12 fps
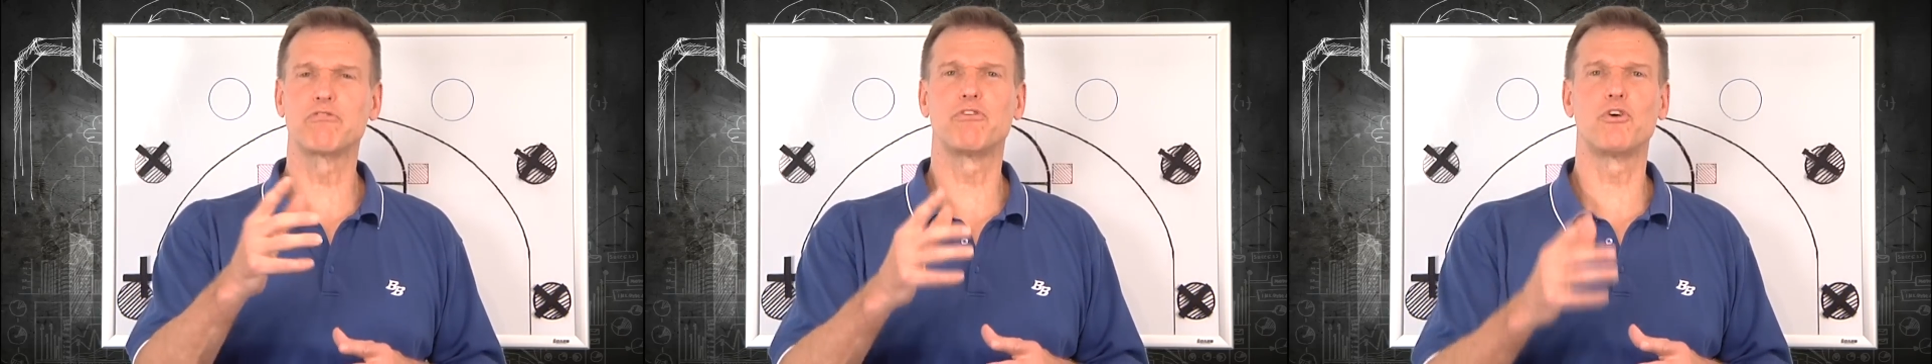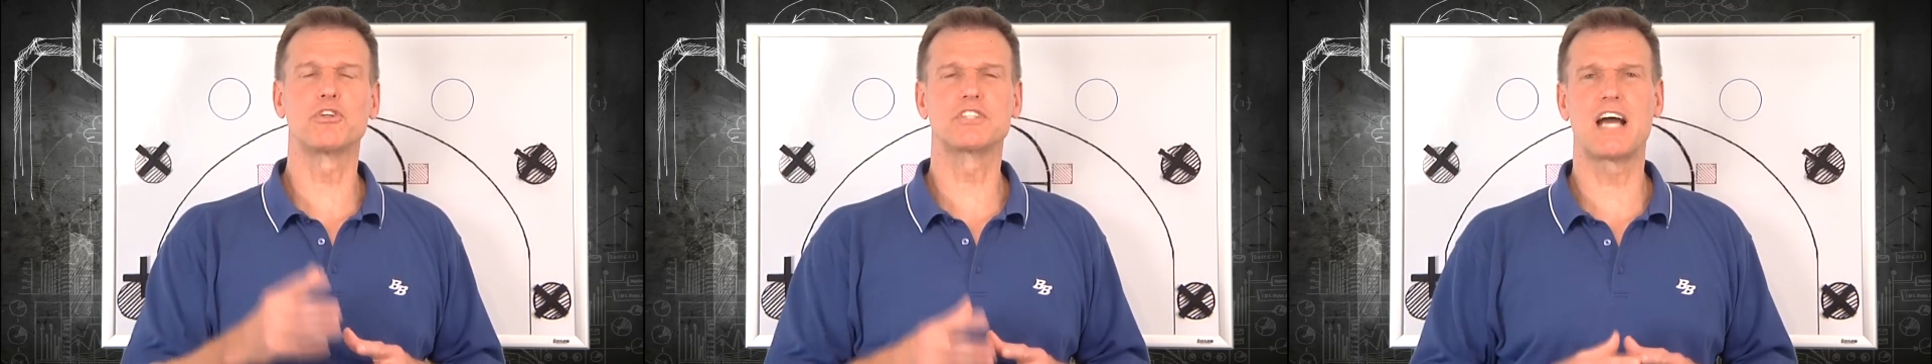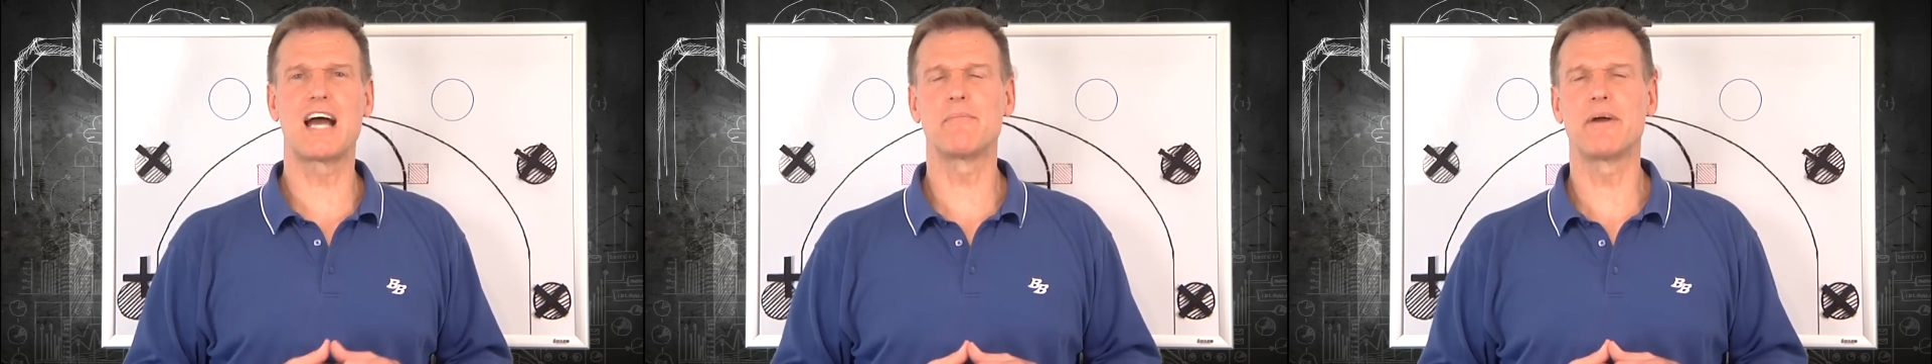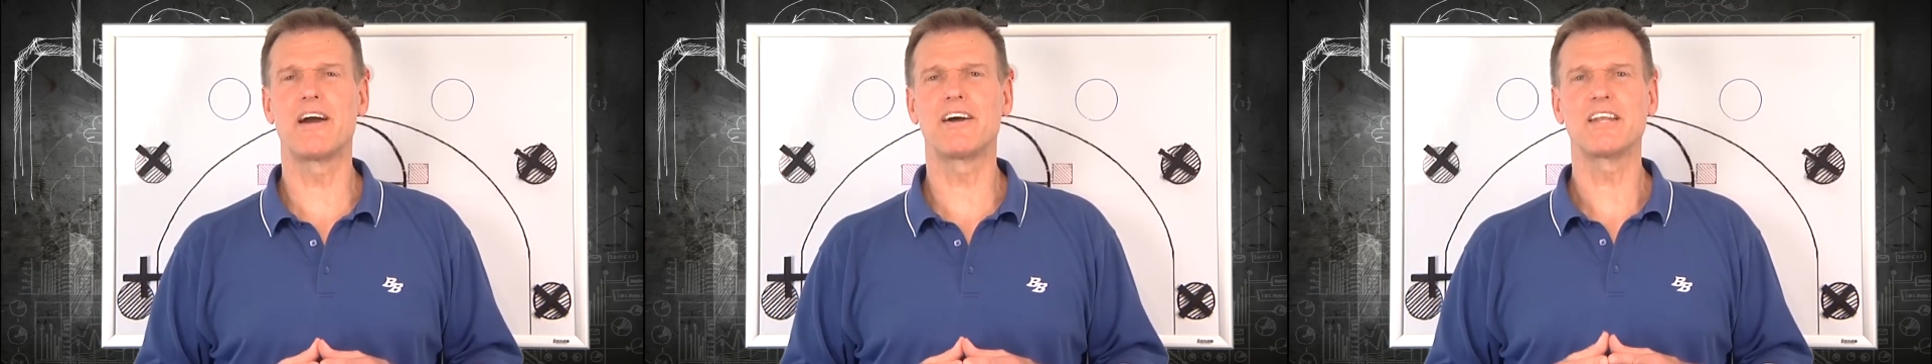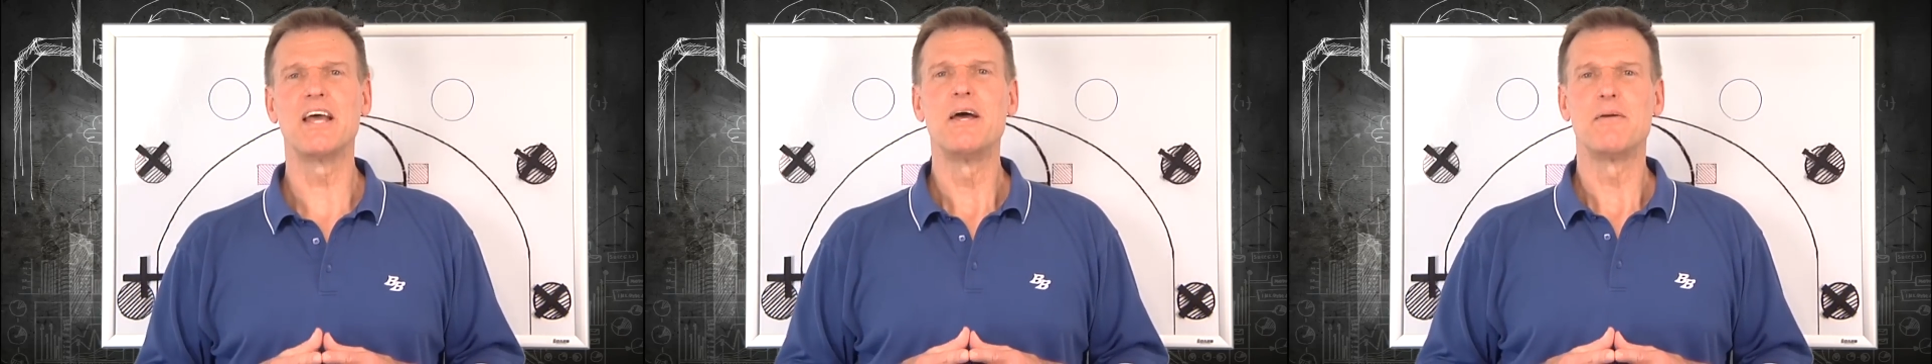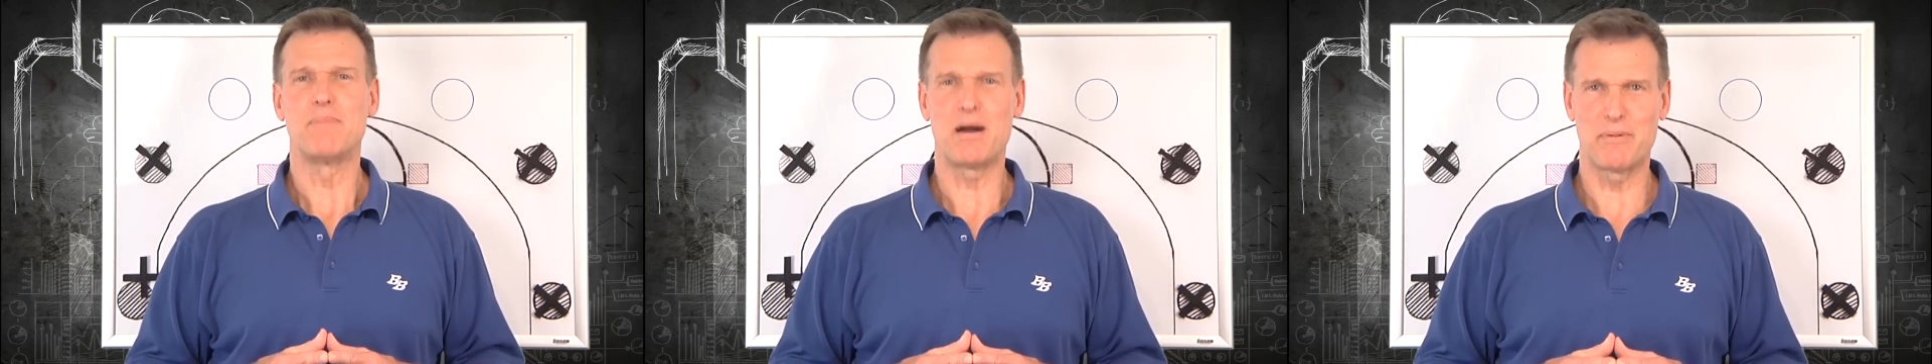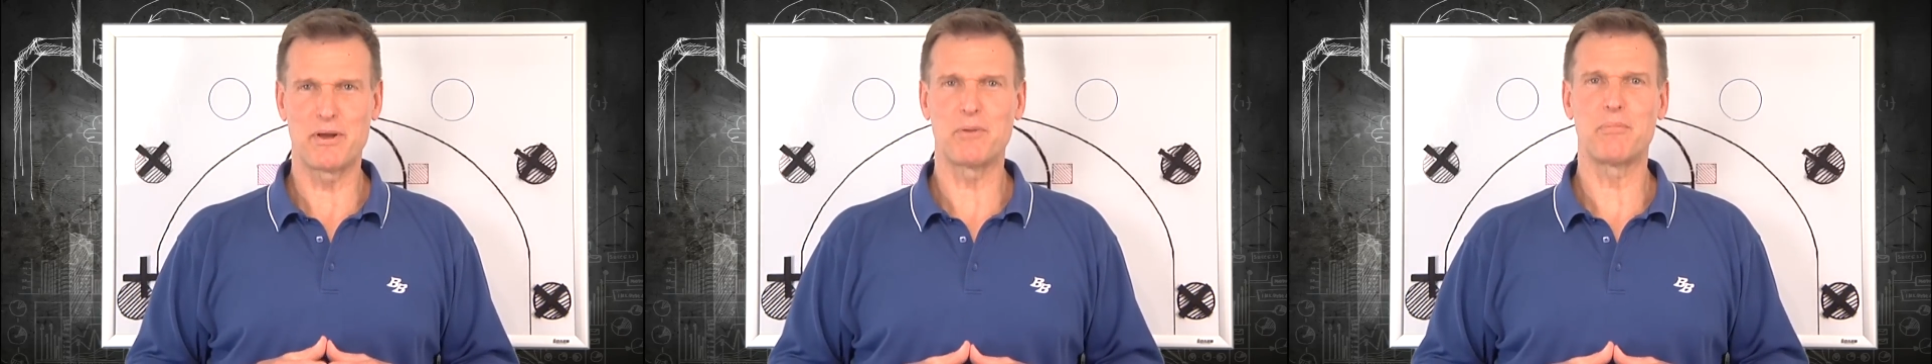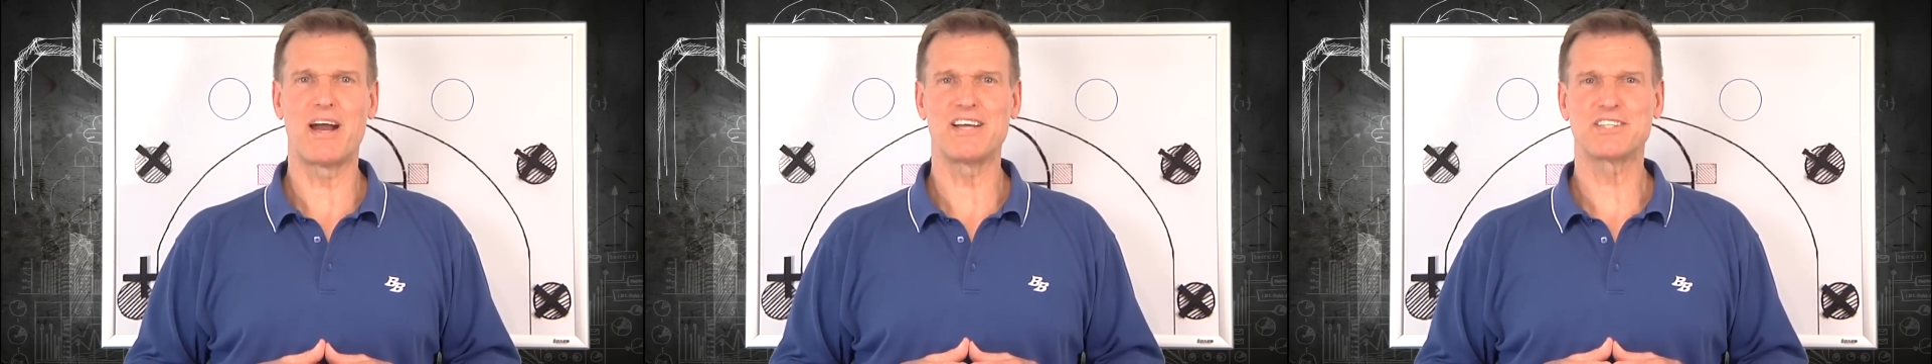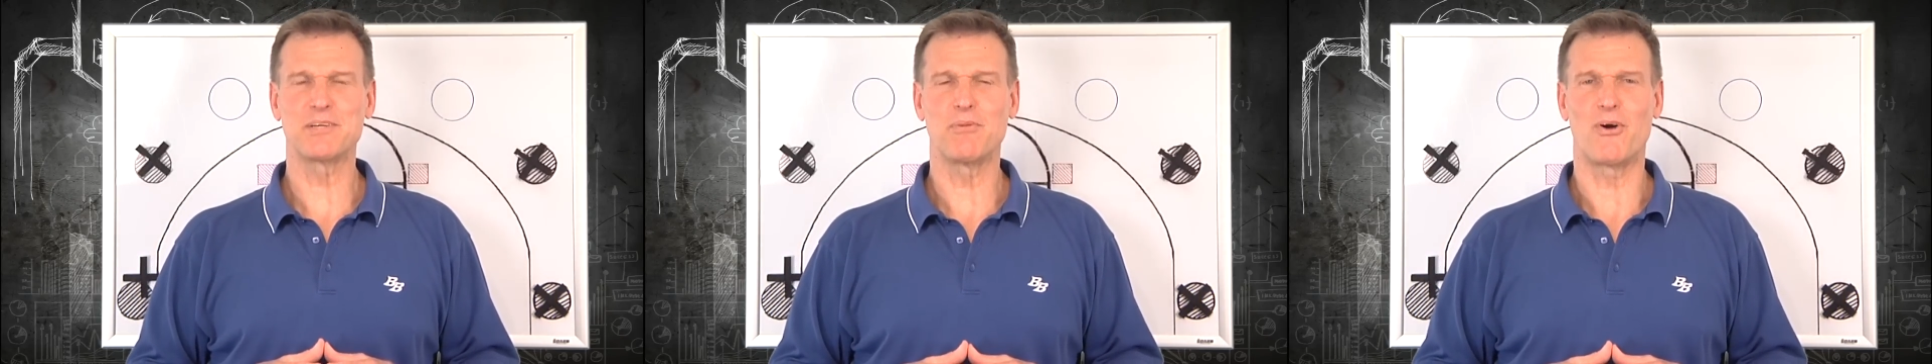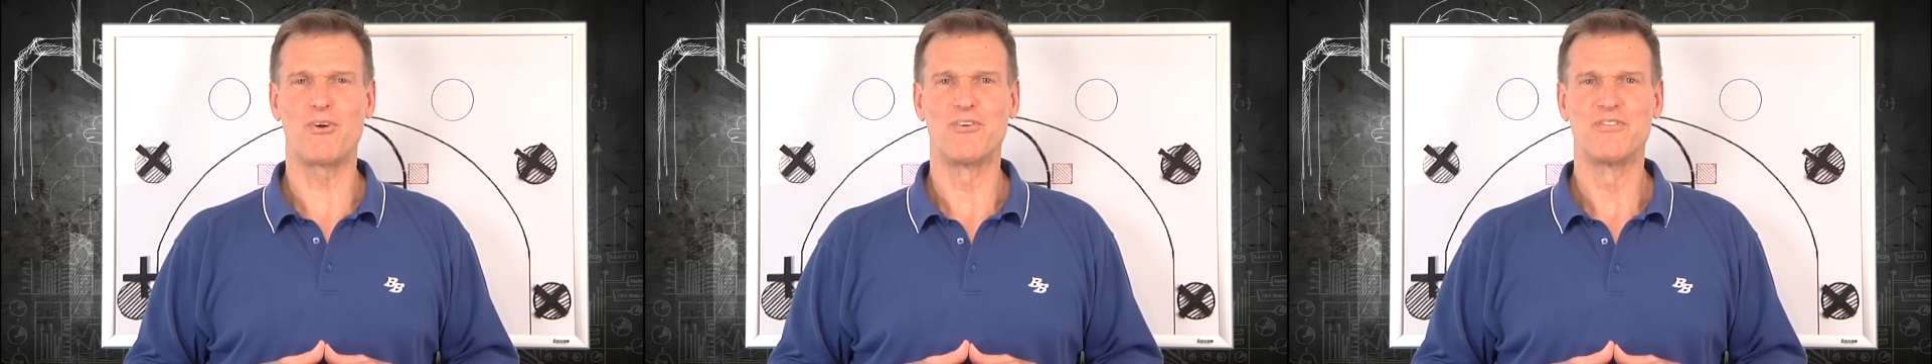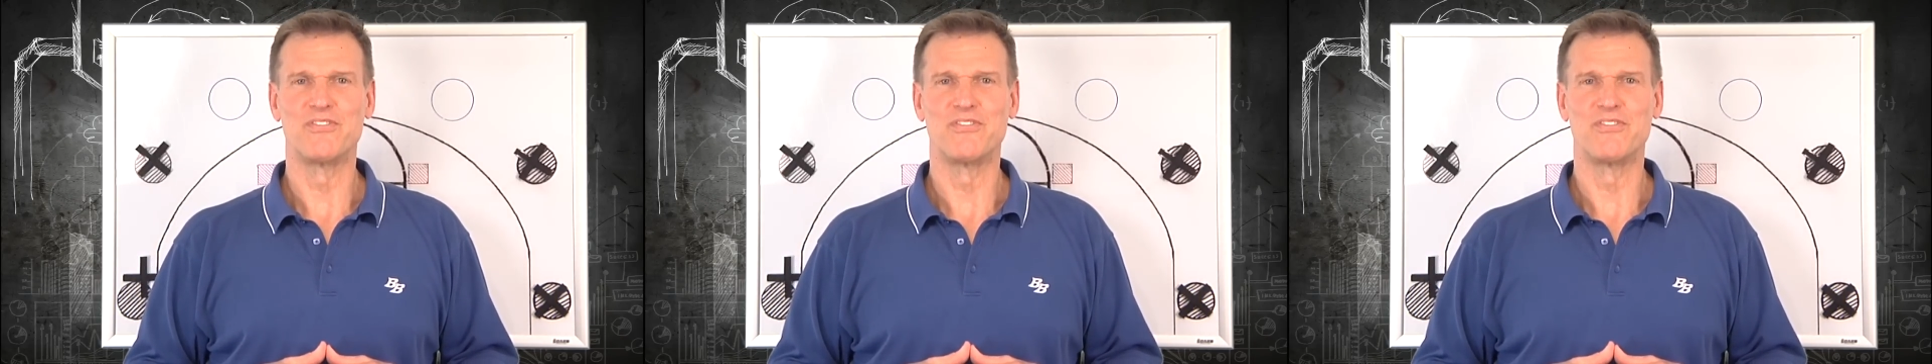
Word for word: full timeout by Better Basketball.